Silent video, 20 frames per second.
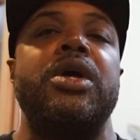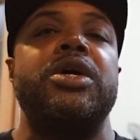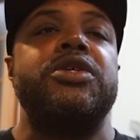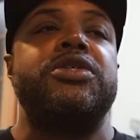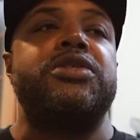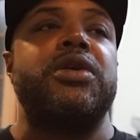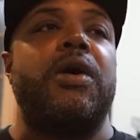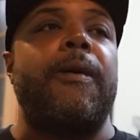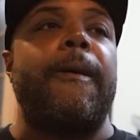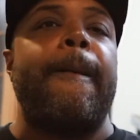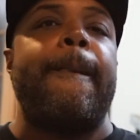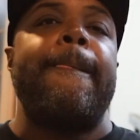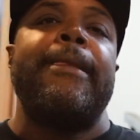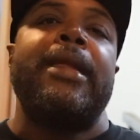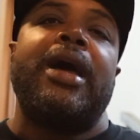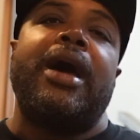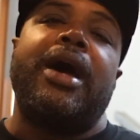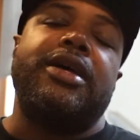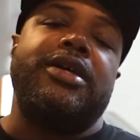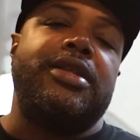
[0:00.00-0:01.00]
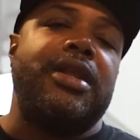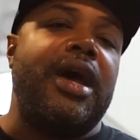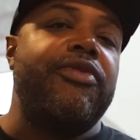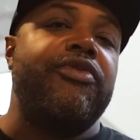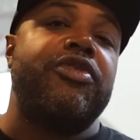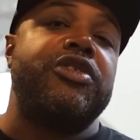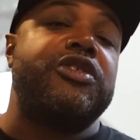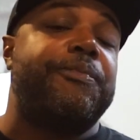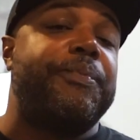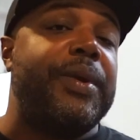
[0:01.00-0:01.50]
So
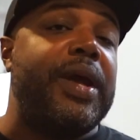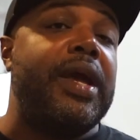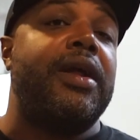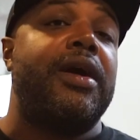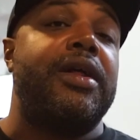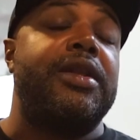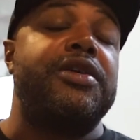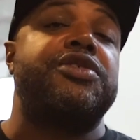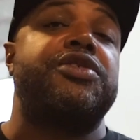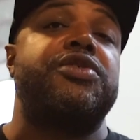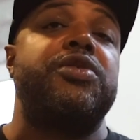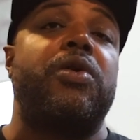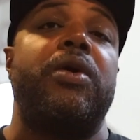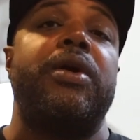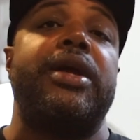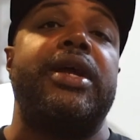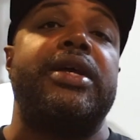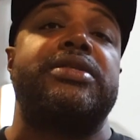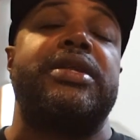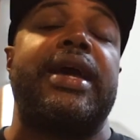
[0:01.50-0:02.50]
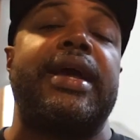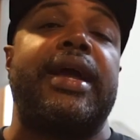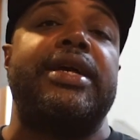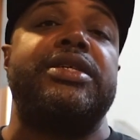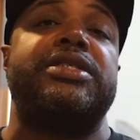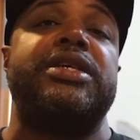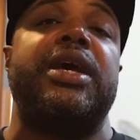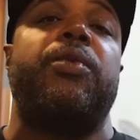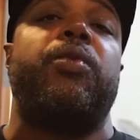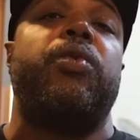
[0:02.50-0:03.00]
another spin on the story is, like I
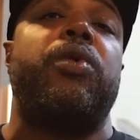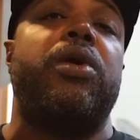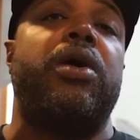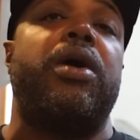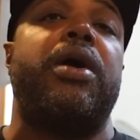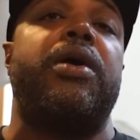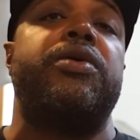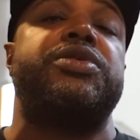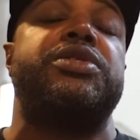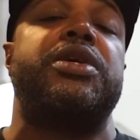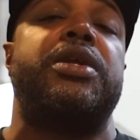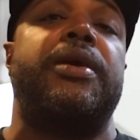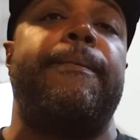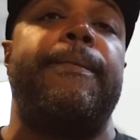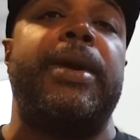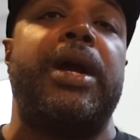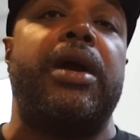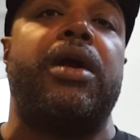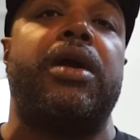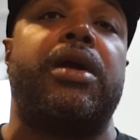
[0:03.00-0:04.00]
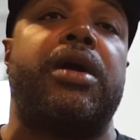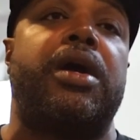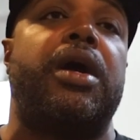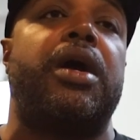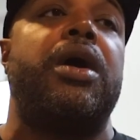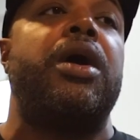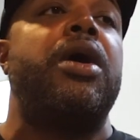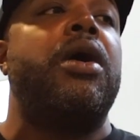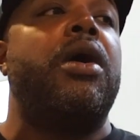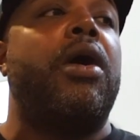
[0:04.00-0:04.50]
said, where else in
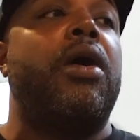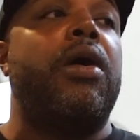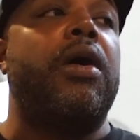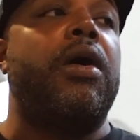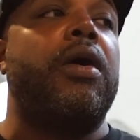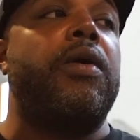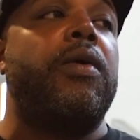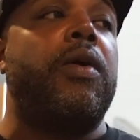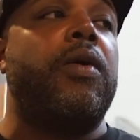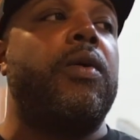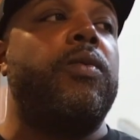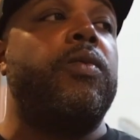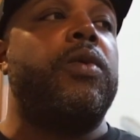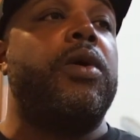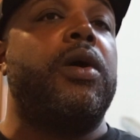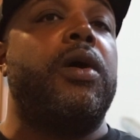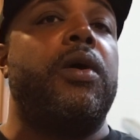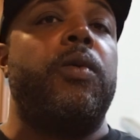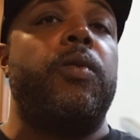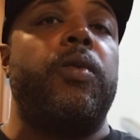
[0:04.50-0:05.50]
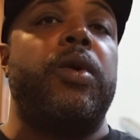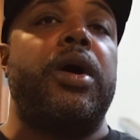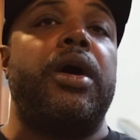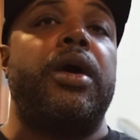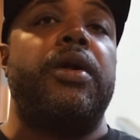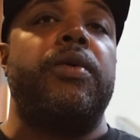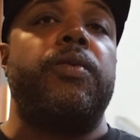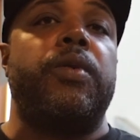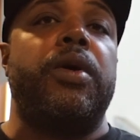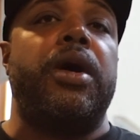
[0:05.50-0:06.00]
America
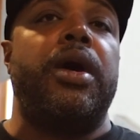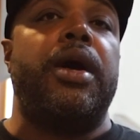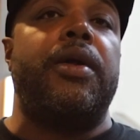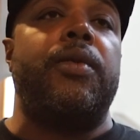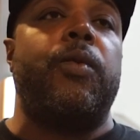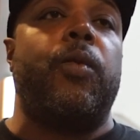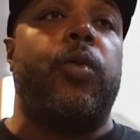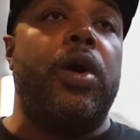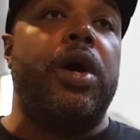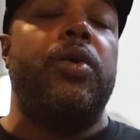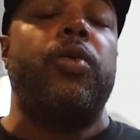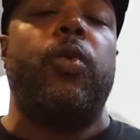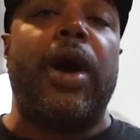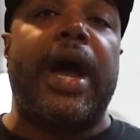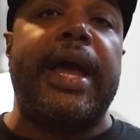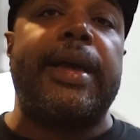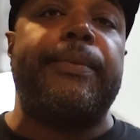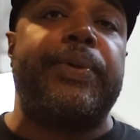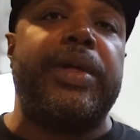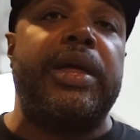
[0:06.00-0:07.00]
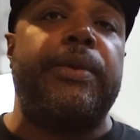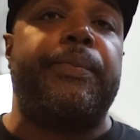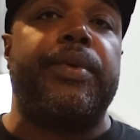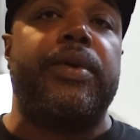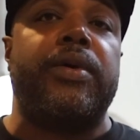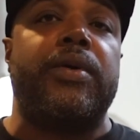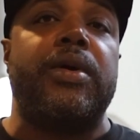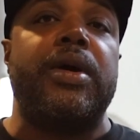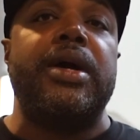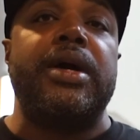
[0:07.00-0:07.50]
would white
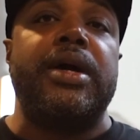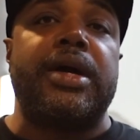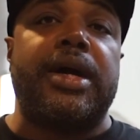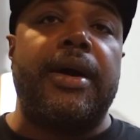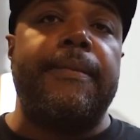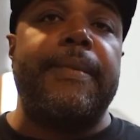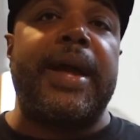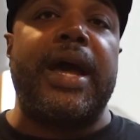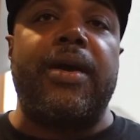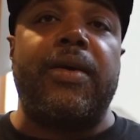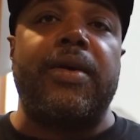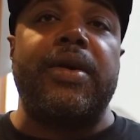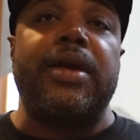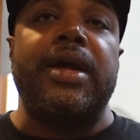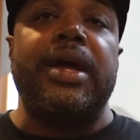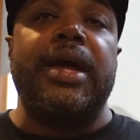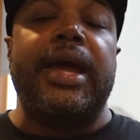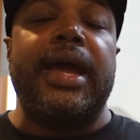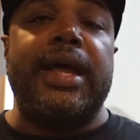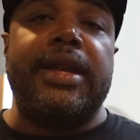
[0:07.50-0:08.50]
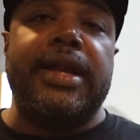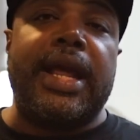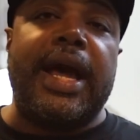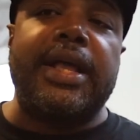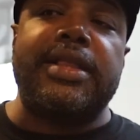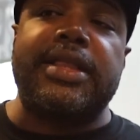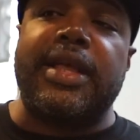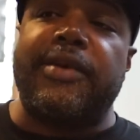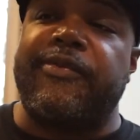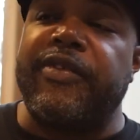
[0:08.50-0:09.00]
people come out and
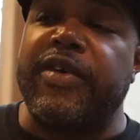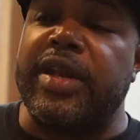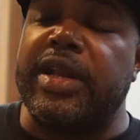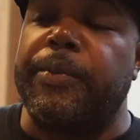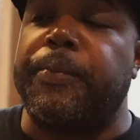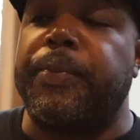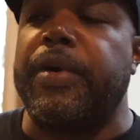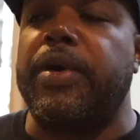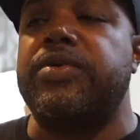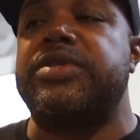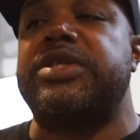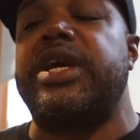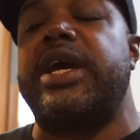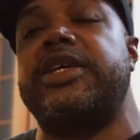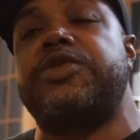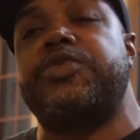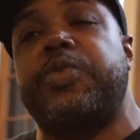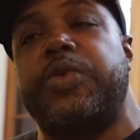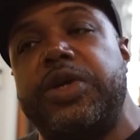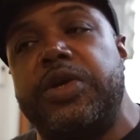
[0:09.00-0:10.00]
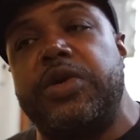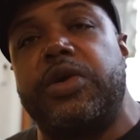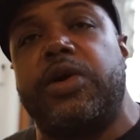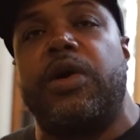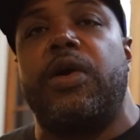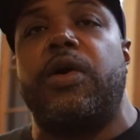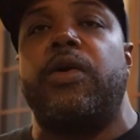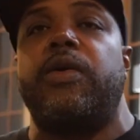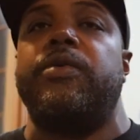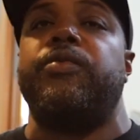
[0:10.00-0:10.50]
not the funny protests where you
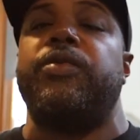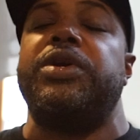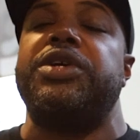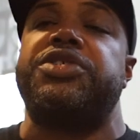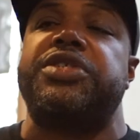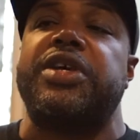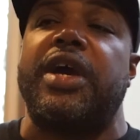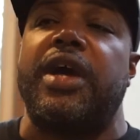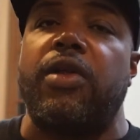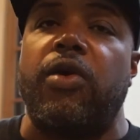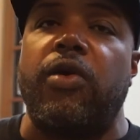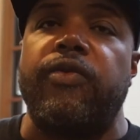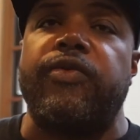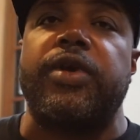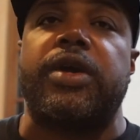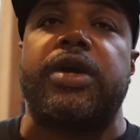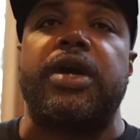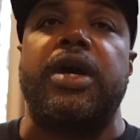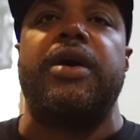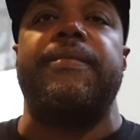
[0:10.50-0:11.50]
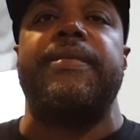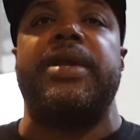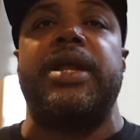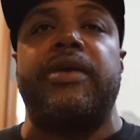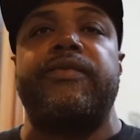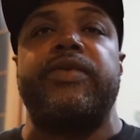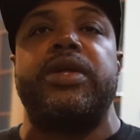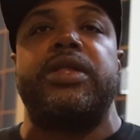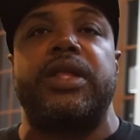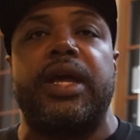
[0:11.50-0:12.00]
go and we shall overcome and
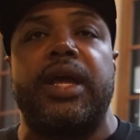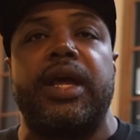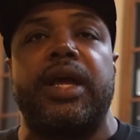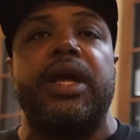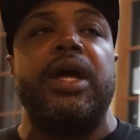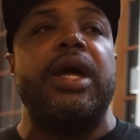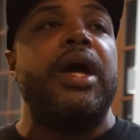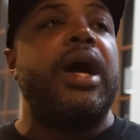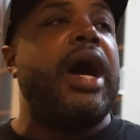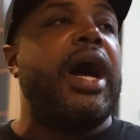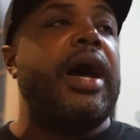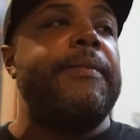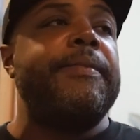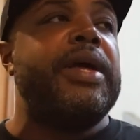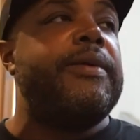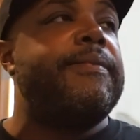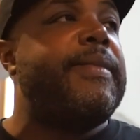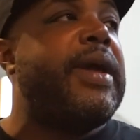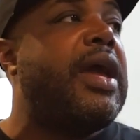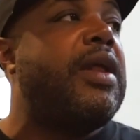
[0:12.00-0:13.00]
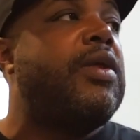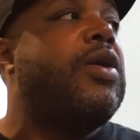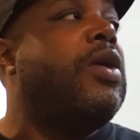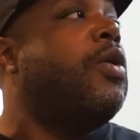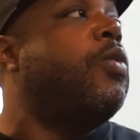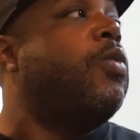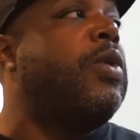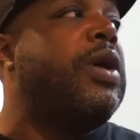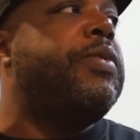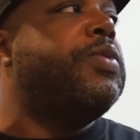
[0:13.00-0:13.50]
everything. I mean, man,
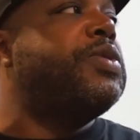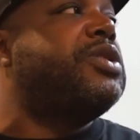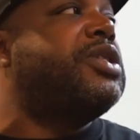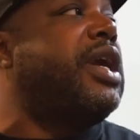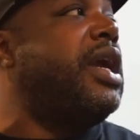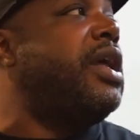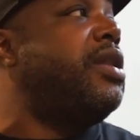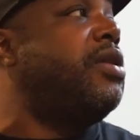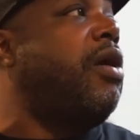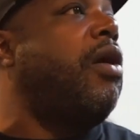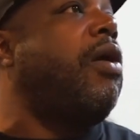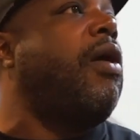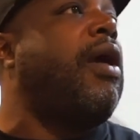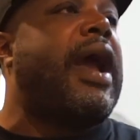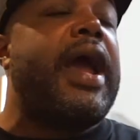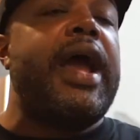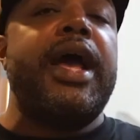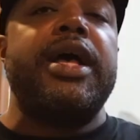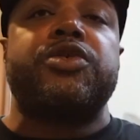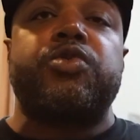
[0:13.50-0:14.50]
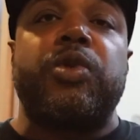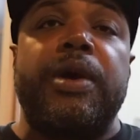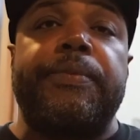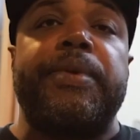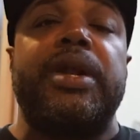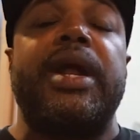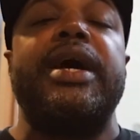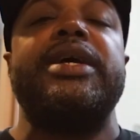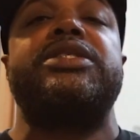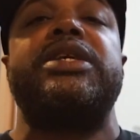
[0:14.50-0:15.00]
we was getting our ass
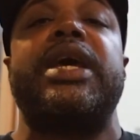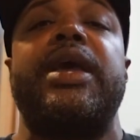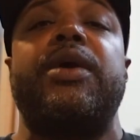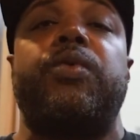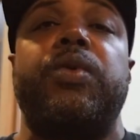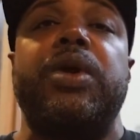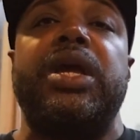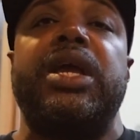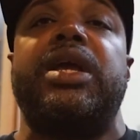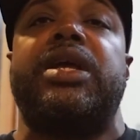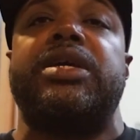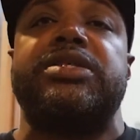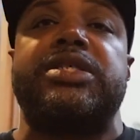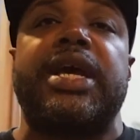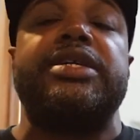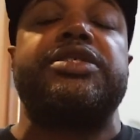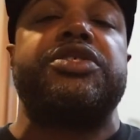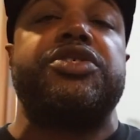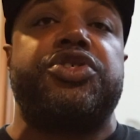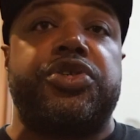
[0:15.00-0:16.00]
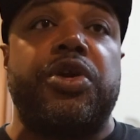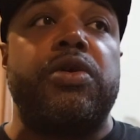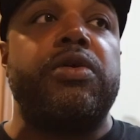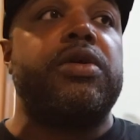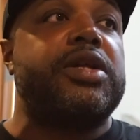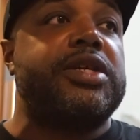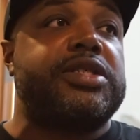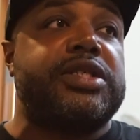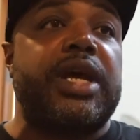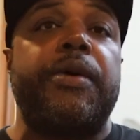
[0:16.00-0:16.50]
whipped. And I say we because as a
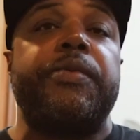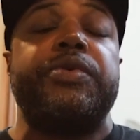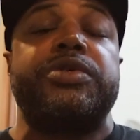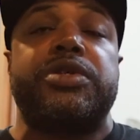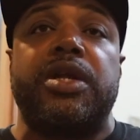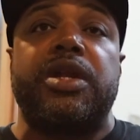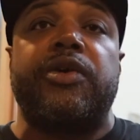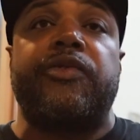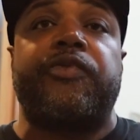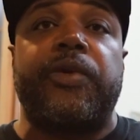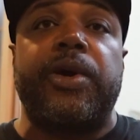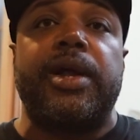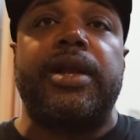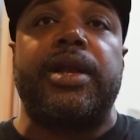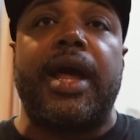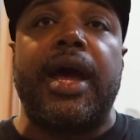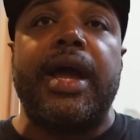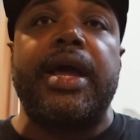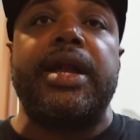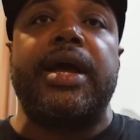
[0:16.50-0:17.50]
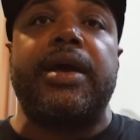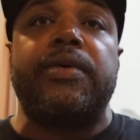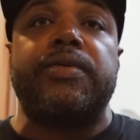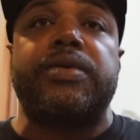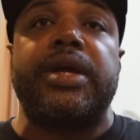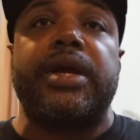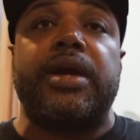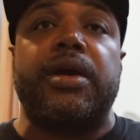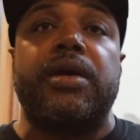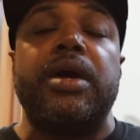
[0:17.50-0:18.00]
journalist, I was on the front line out
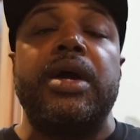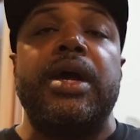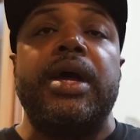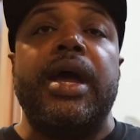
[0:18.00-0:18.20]
there.